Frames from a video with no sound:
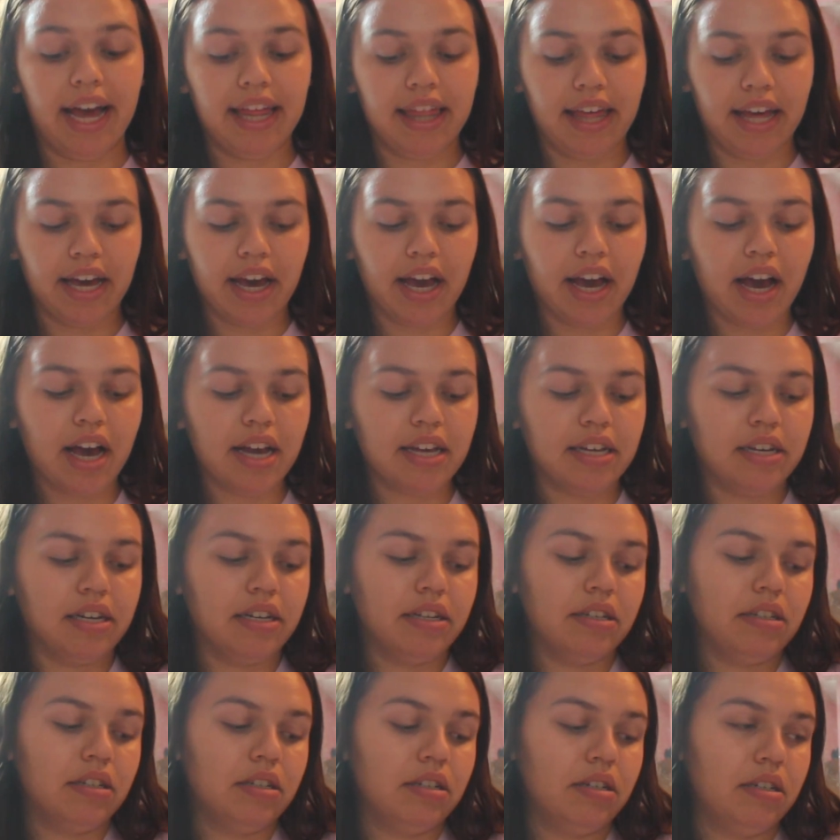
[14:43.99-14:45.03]
I think I got
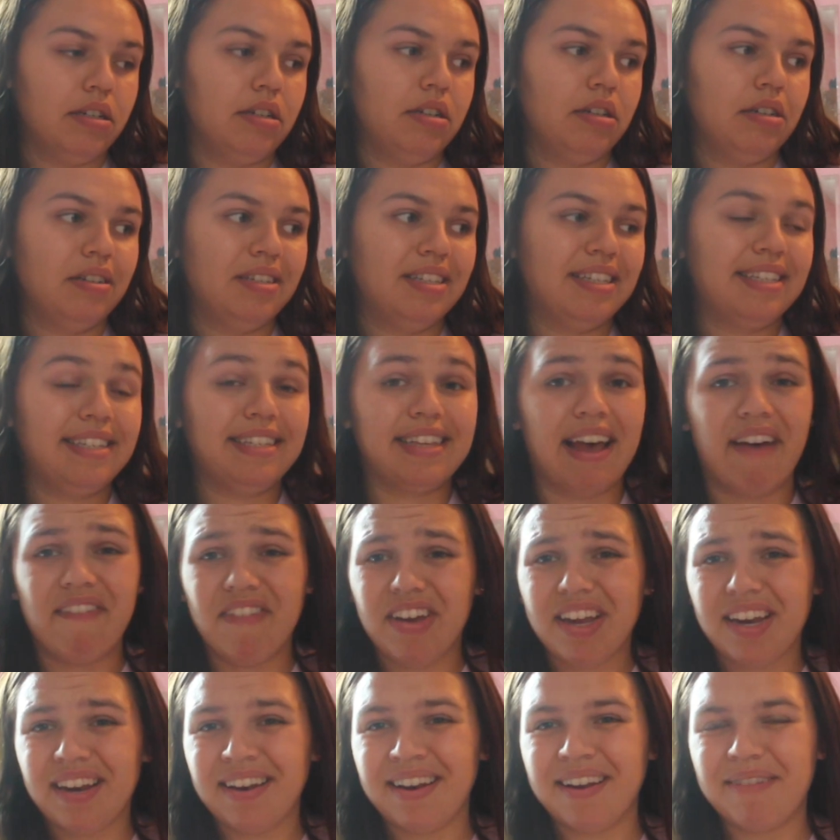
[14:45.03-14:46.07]

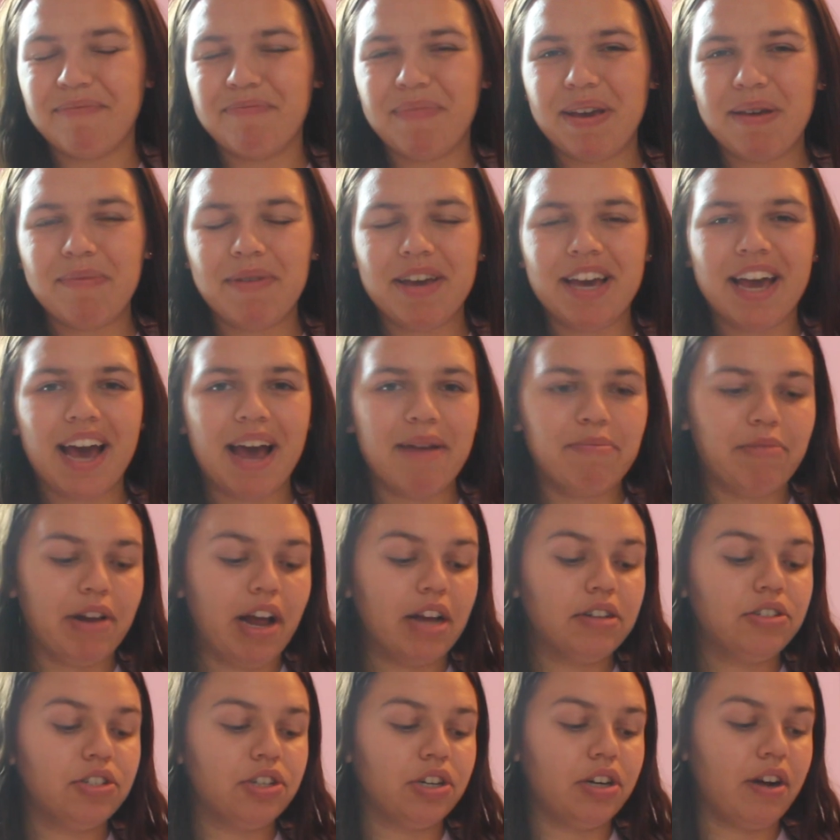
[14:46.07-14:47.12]
7 maybe, I'm
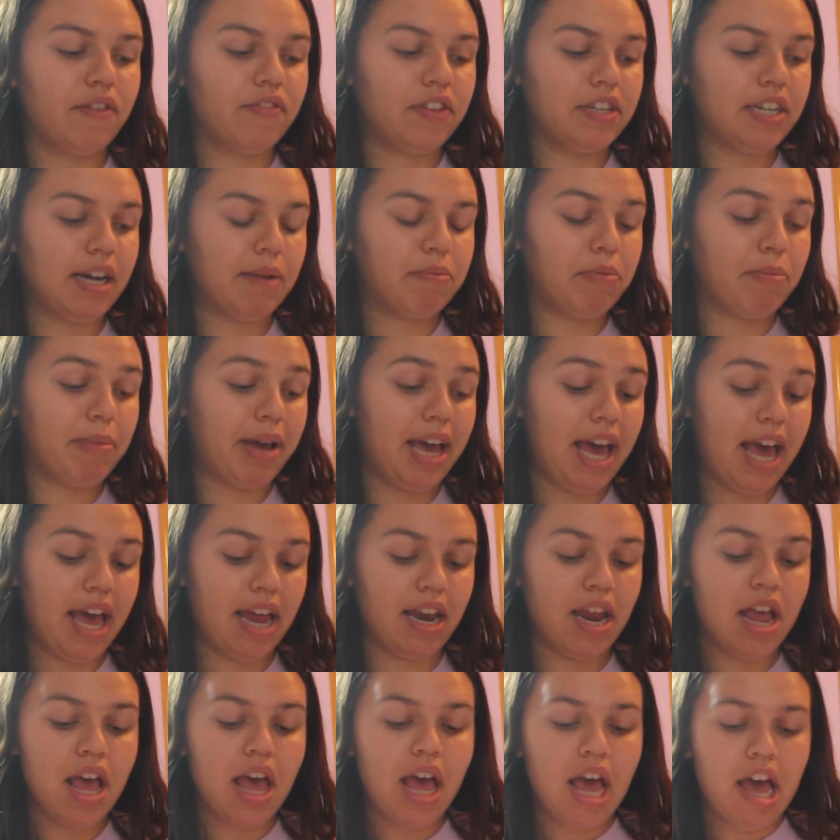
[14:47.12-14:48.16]
not sure off the top of my
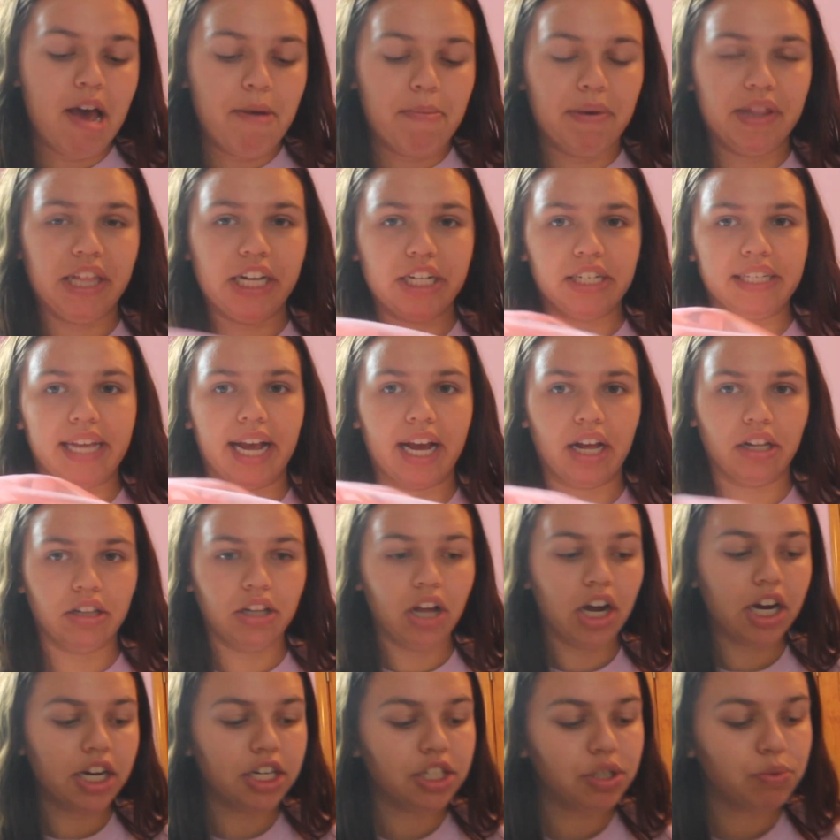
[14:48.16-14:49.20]
head, but there's like a
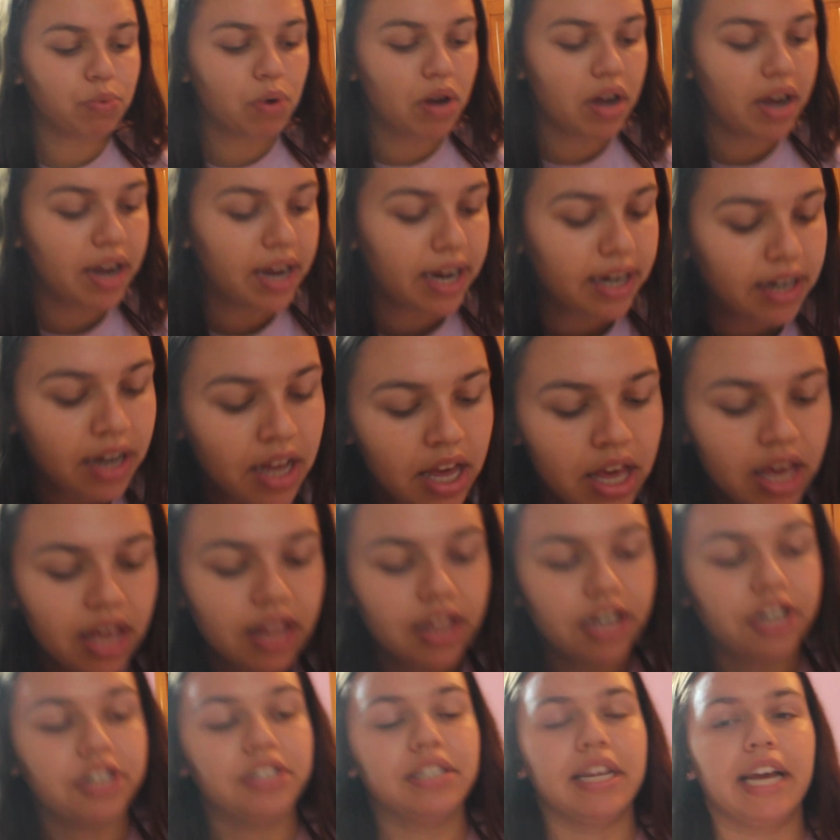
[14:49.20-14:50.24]
large one,
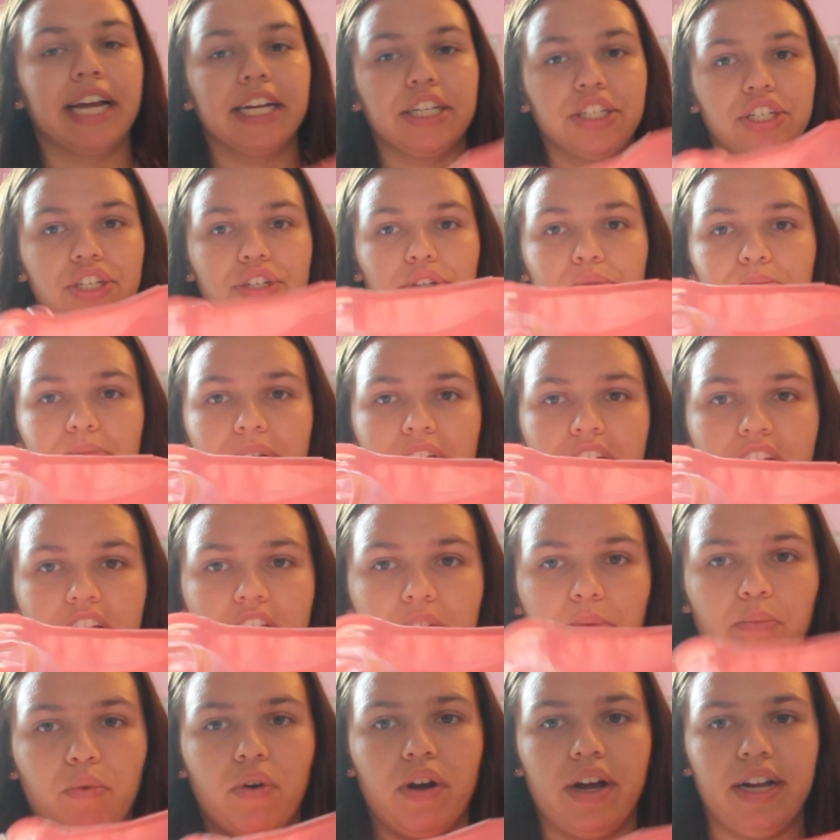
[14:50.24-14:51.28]
there's like 2
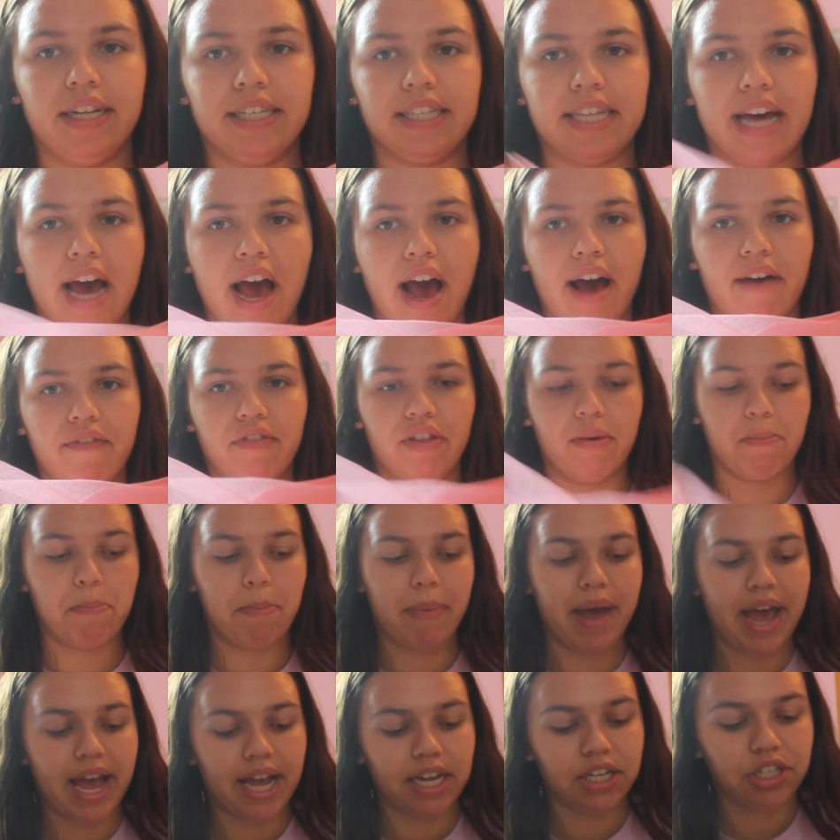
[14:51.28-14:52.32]
medium ones that have the
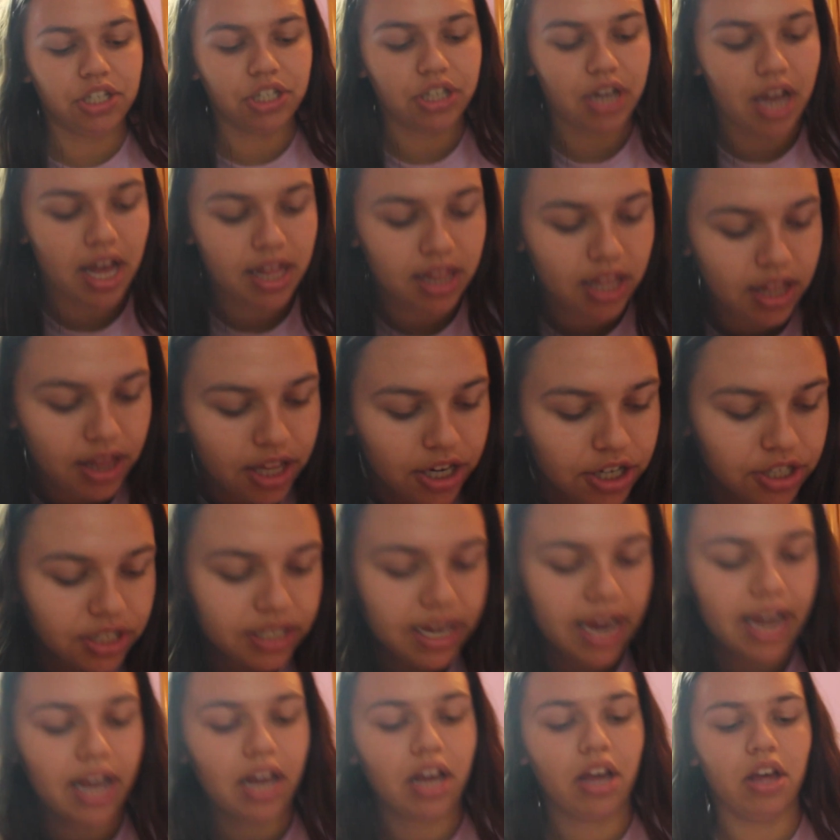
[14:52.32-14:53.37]
mesh, and then there's
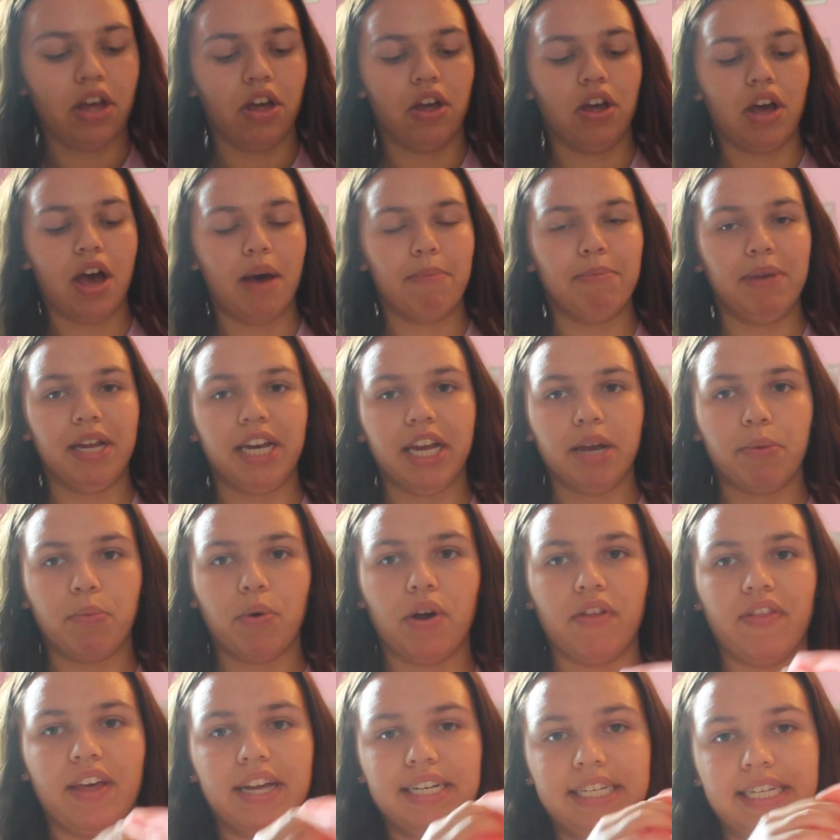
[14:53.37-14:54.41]
like a medium
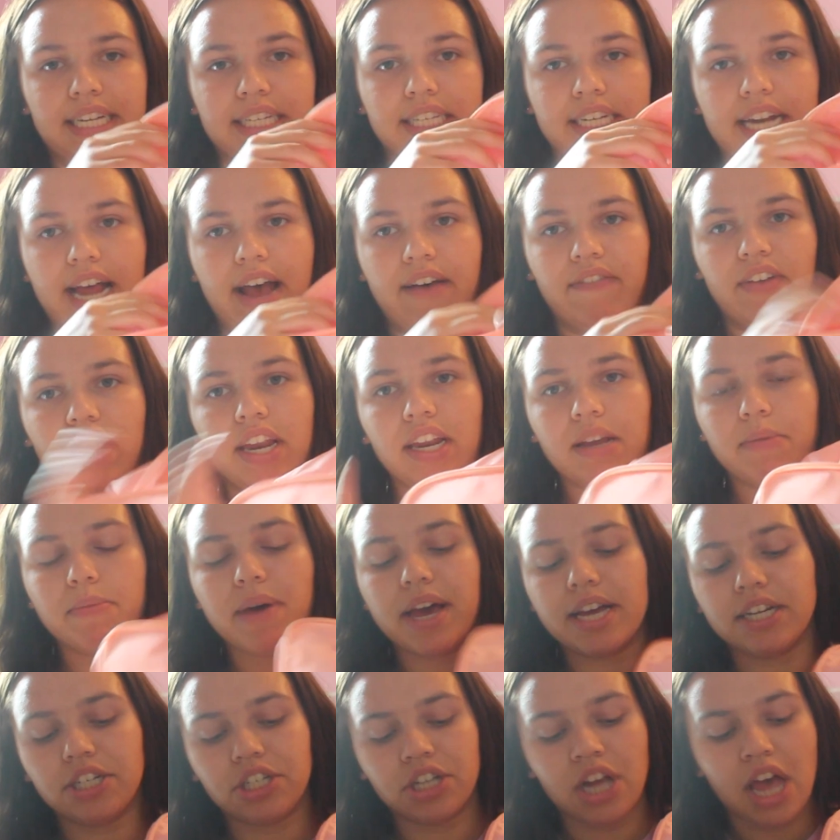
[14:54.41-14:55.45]
one that doesn't have any
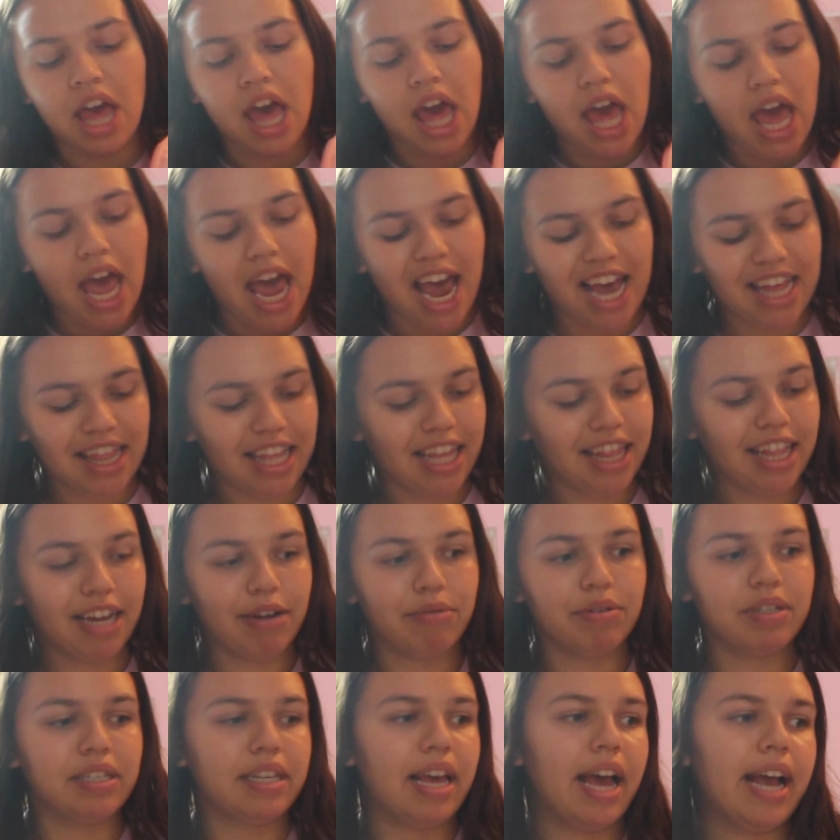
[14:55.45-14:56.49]
mesh, and then
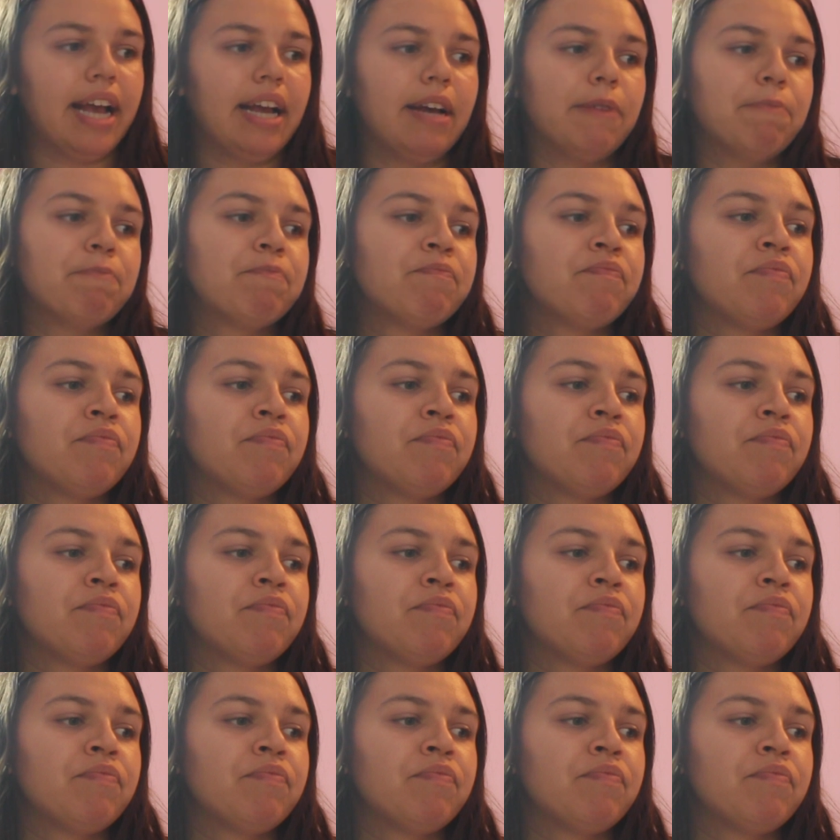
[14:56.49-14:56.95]
there was like